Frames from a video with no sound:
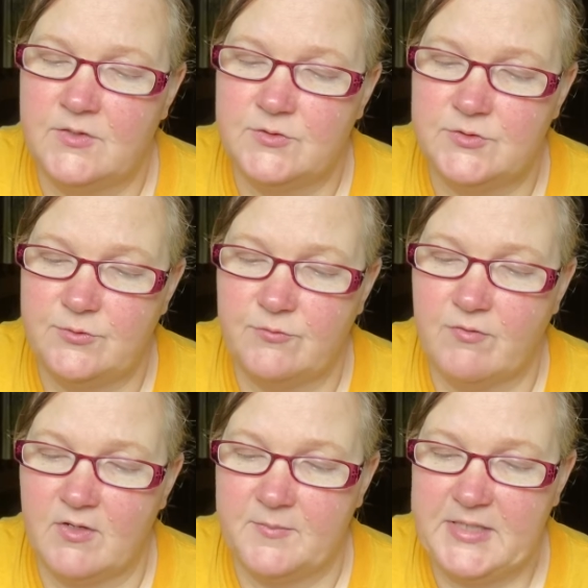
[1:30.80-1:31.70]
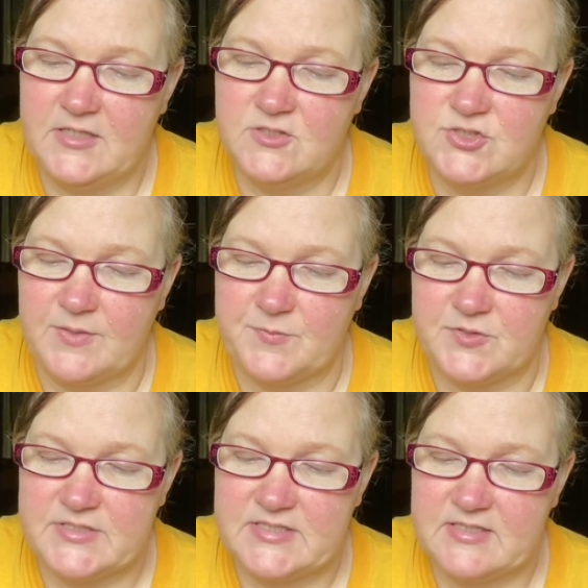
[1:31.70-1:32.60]
Deuteronomy chapter
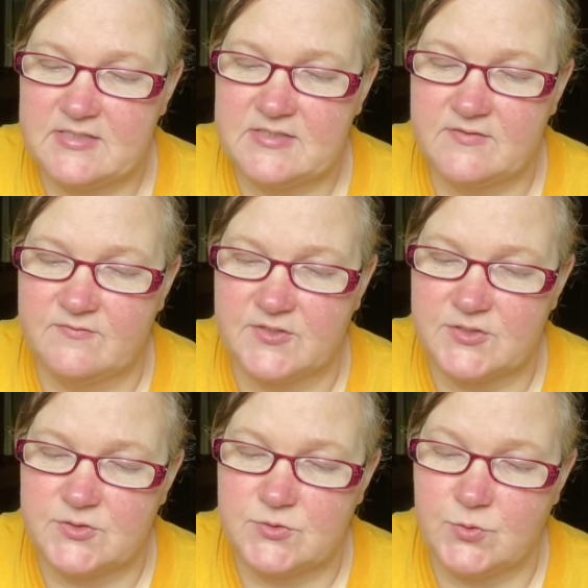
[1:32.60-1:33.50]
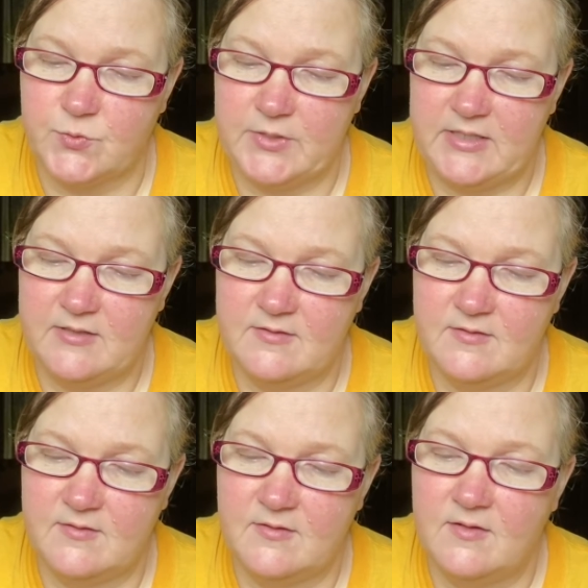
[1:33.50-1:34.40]
6, verse 20.
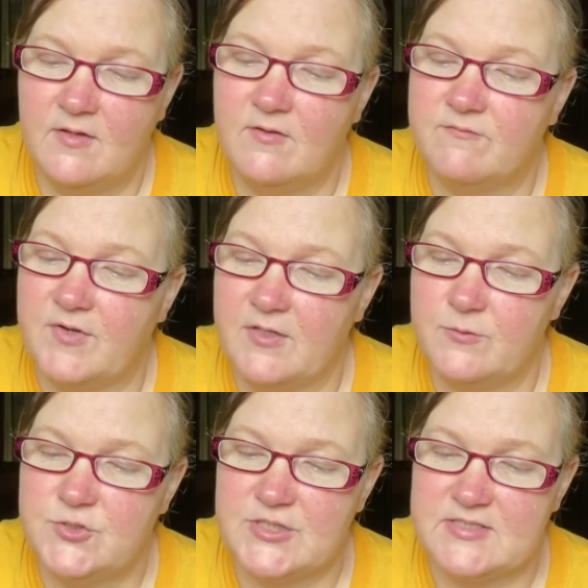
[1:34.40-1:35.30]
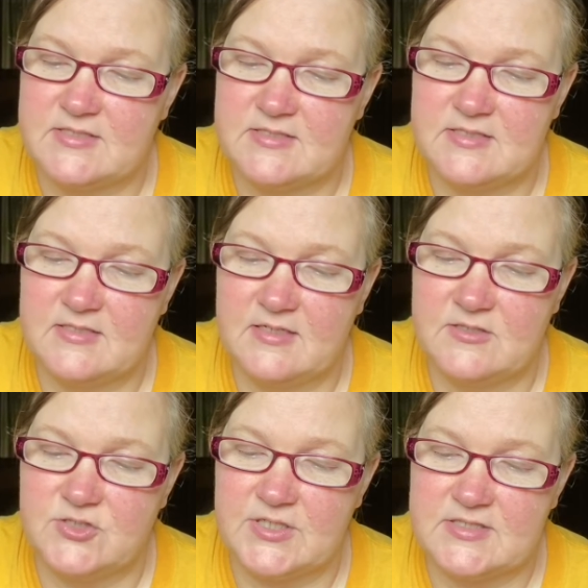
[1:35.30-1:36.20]
Follow justice
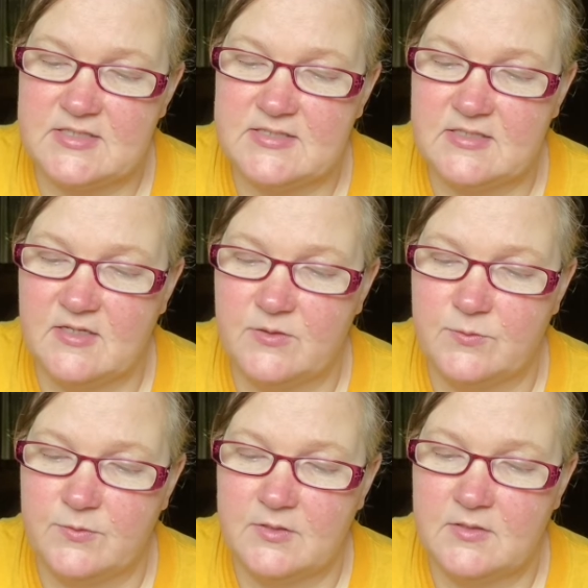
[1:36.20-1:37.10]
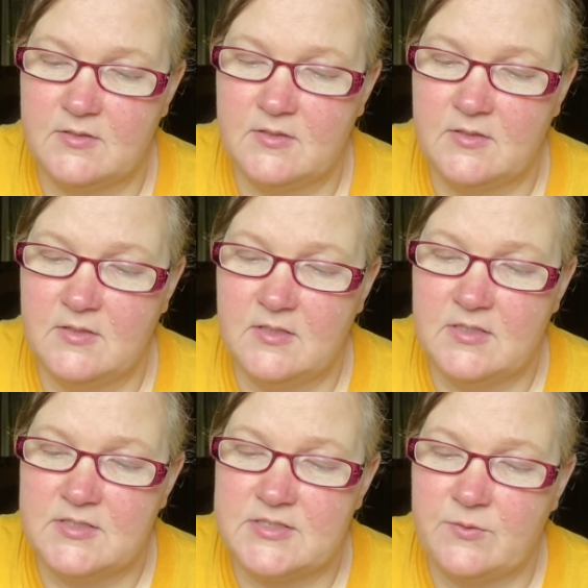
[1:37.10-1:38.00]
and justice alone,
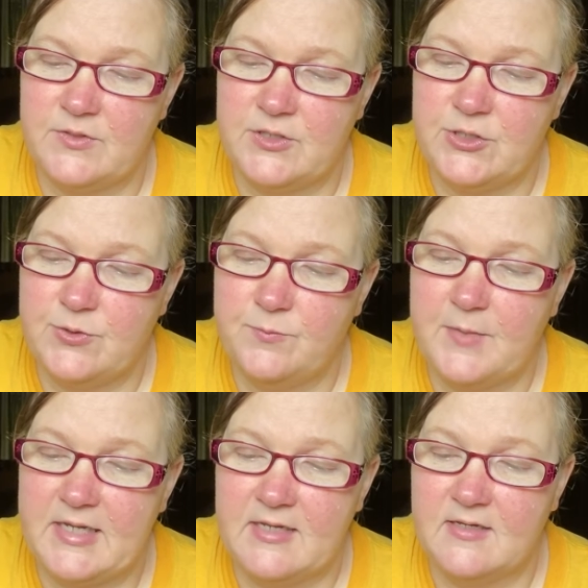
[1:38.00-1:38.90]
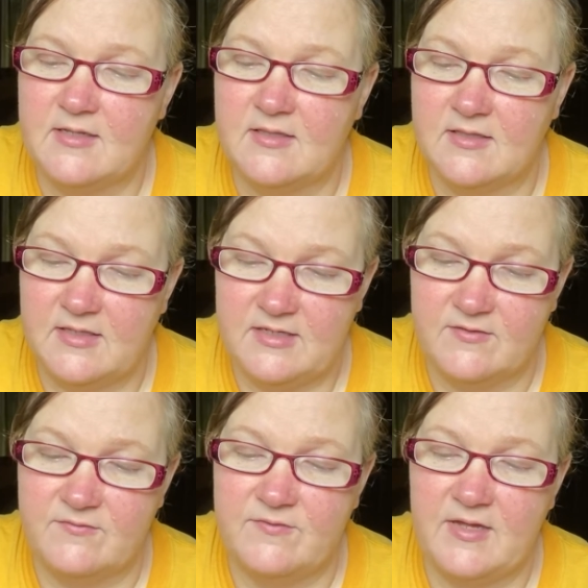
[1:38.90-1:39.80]
so that you may
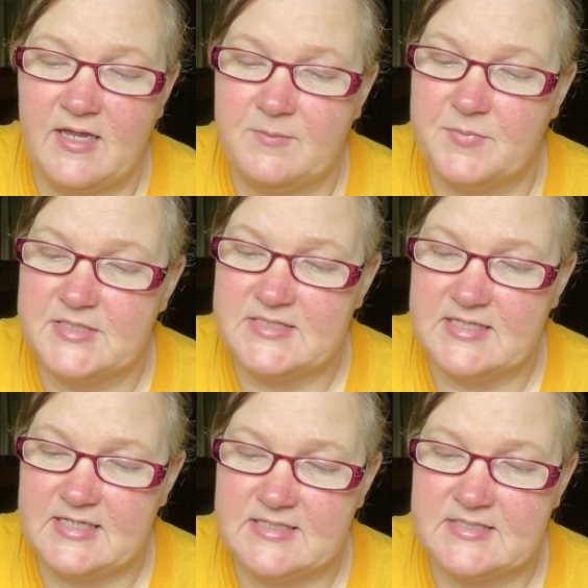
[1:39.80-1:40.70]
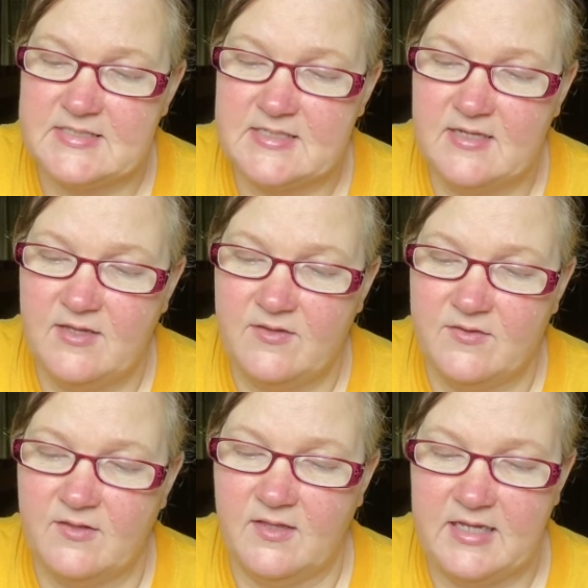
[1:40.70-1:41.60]
live and possess
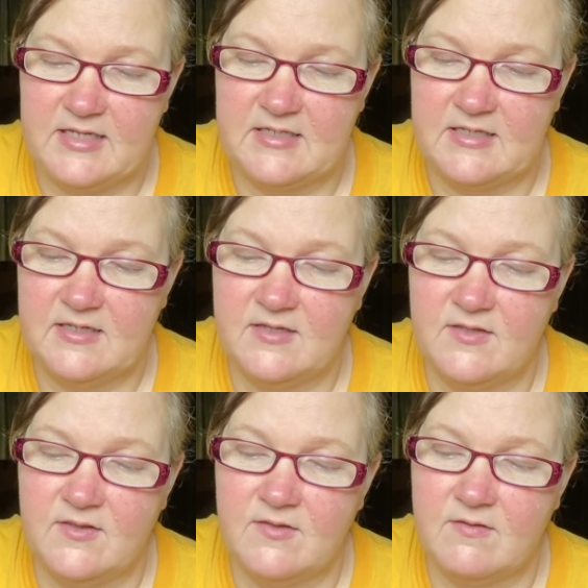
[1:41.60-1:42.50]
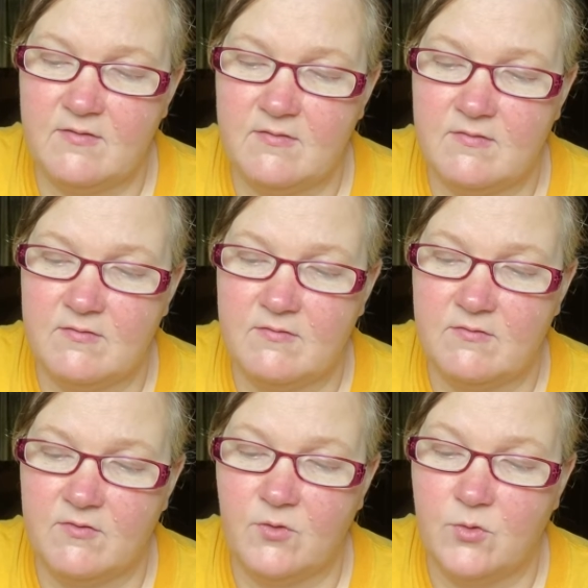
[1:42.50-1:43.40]
the land
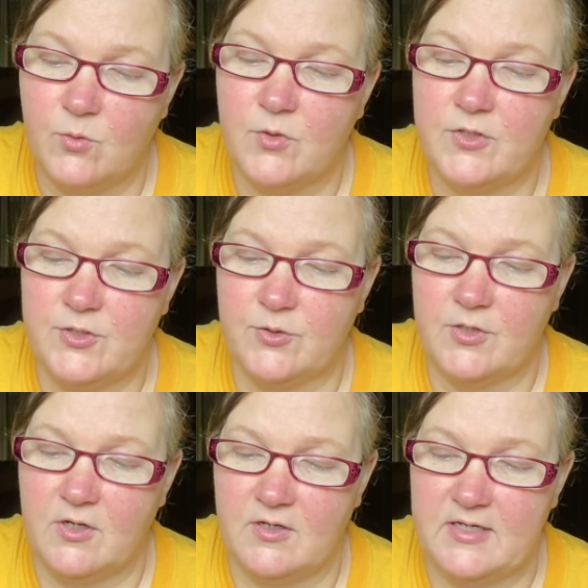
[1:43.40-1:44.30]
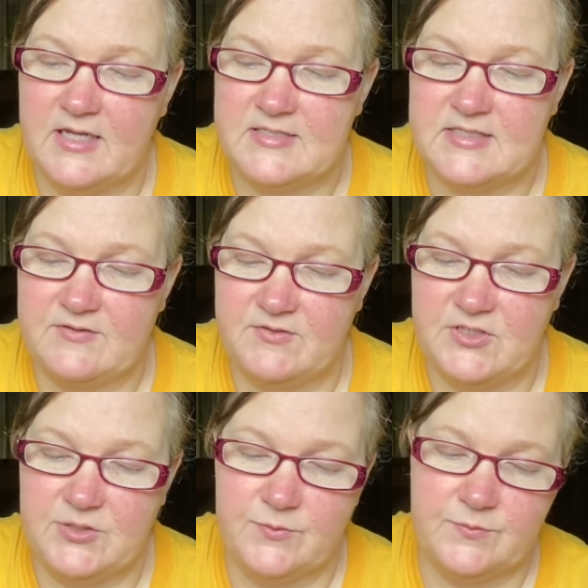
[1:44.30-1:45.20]
the Lord your God has given
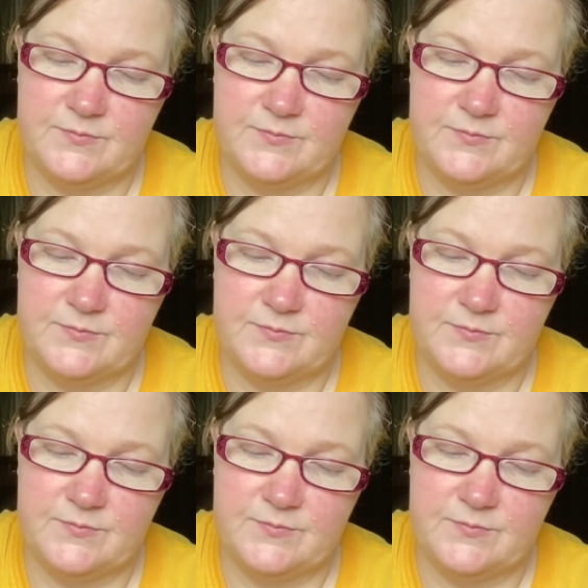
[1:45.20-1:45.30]
you.